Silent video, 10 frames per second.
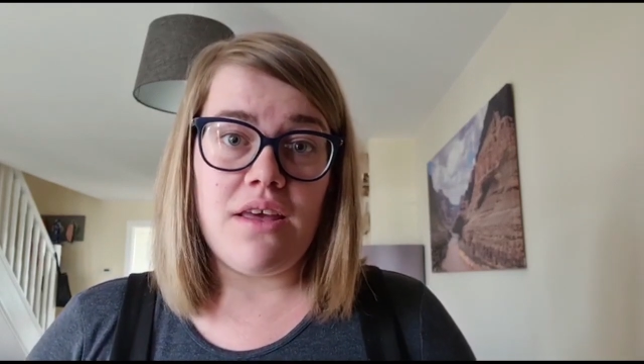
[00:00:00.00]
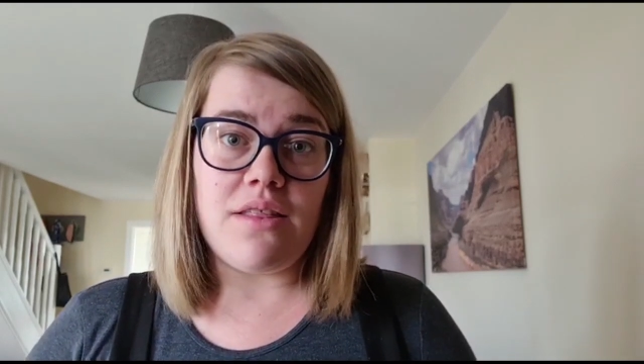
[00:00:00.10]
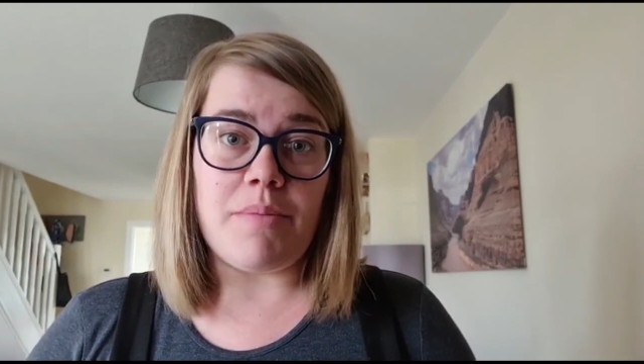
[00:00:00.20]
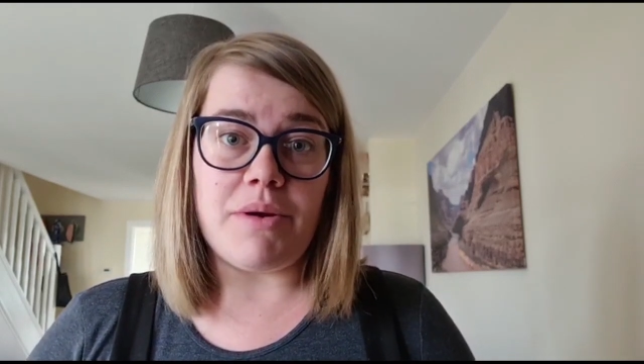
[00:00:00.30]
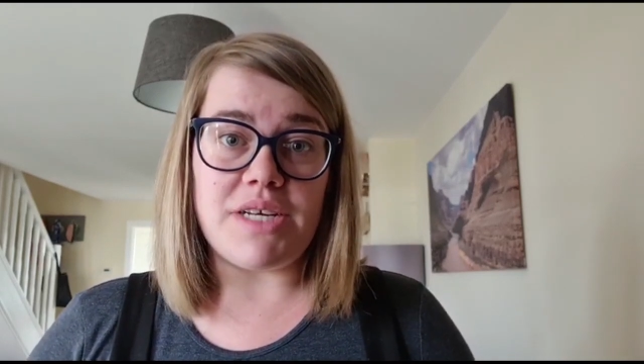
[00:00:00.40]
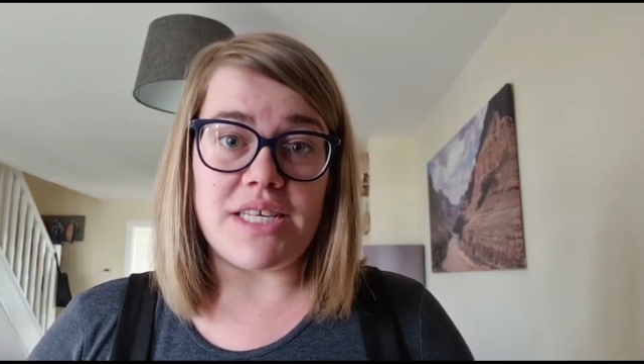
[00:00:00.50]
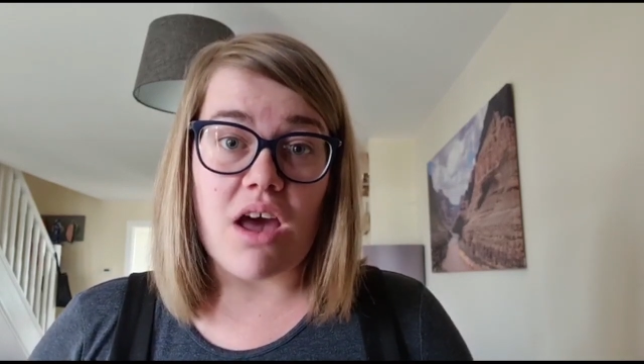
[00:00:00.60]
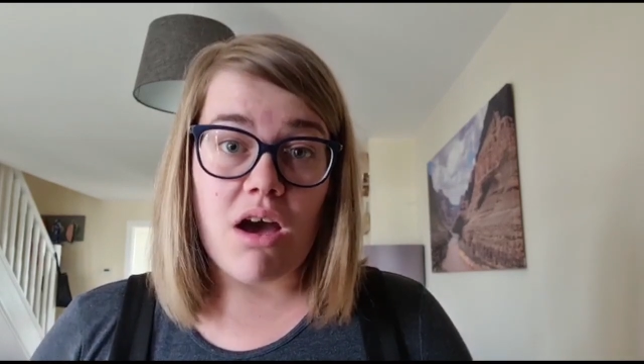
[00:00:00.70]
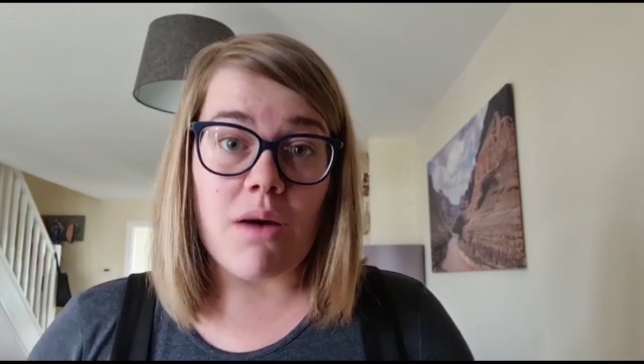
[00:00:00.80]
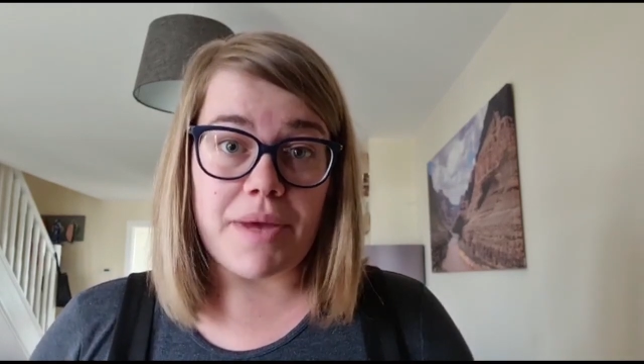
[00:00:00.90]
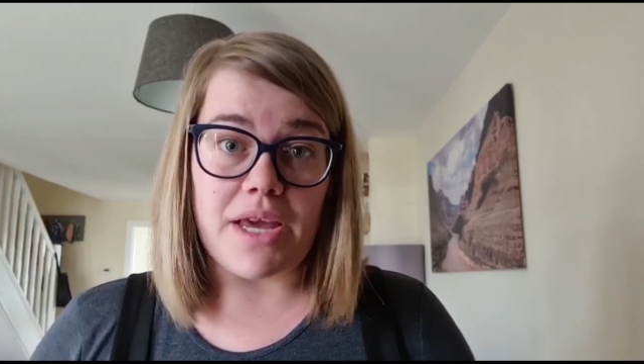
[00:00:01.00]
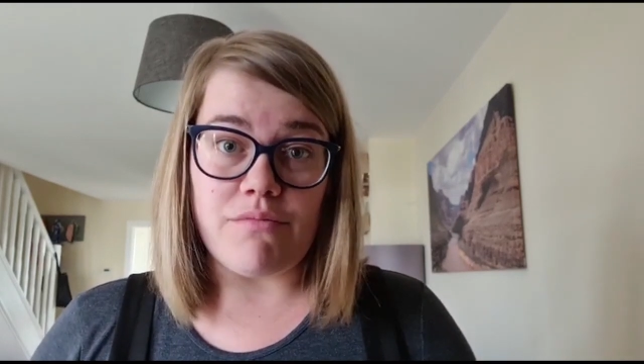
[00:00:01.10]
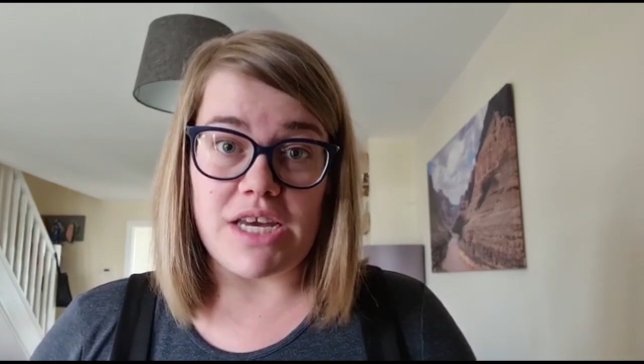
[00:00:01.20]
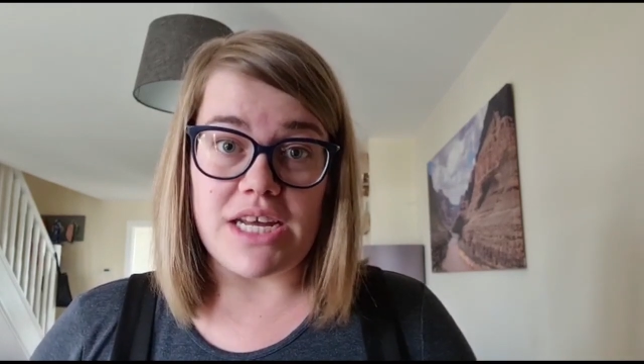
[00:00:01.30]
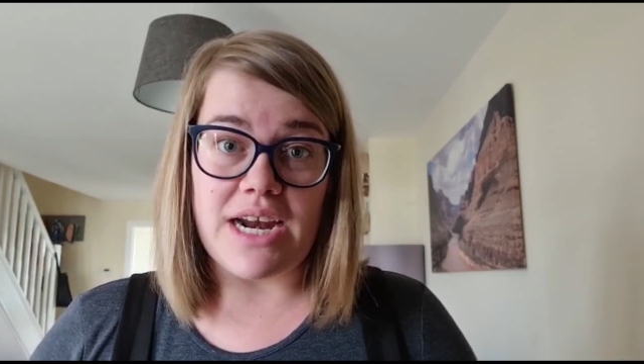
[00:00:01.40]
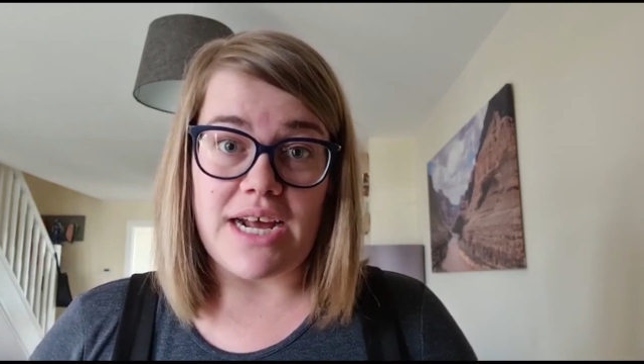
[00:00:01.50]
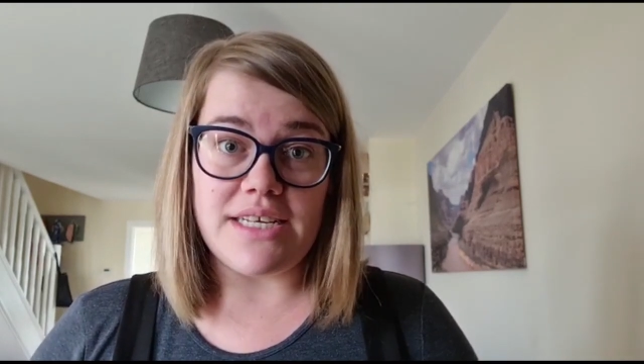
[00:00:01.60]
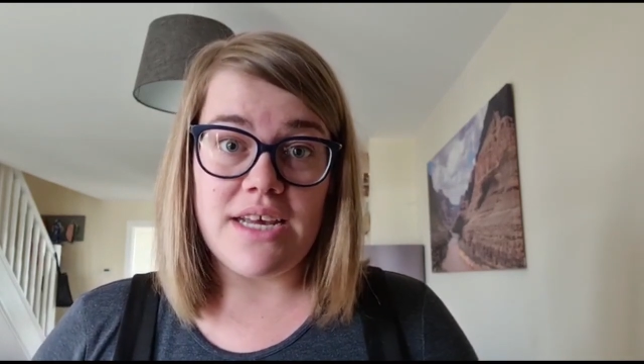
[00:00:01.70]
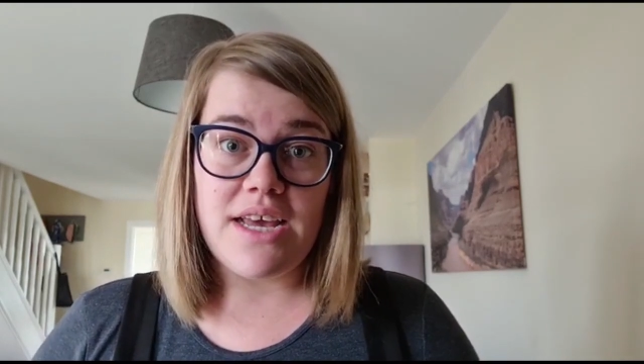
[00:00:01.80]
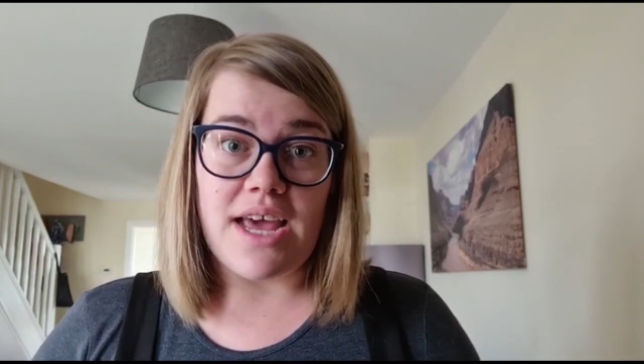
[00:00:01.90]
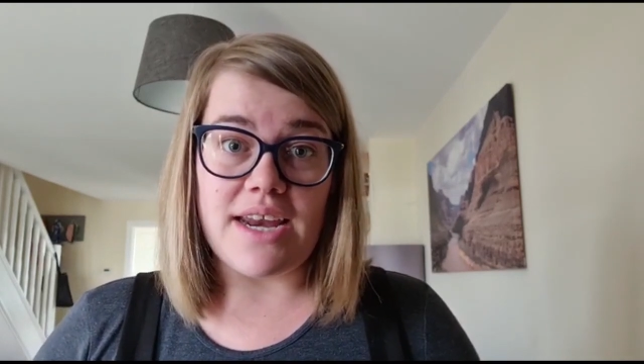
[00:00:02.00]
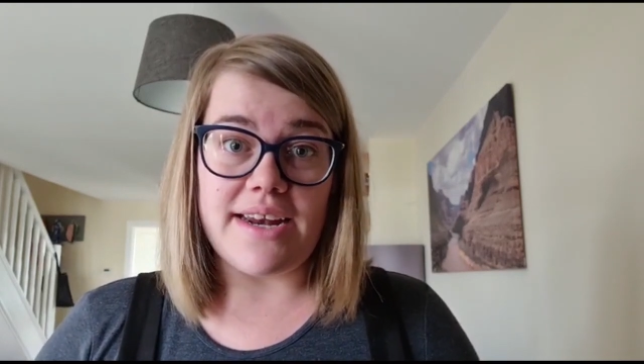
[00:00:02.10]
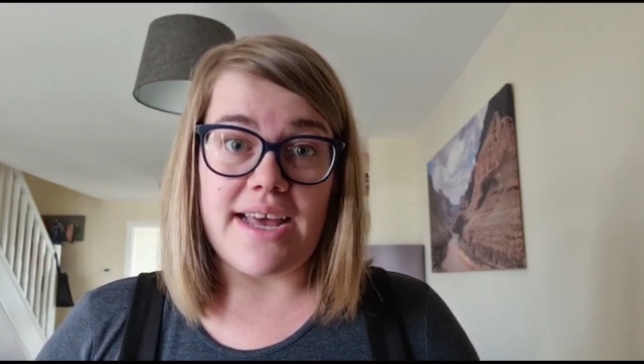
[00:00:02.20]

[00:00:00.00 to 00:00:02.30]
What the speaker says: the buildings are being reclad, and at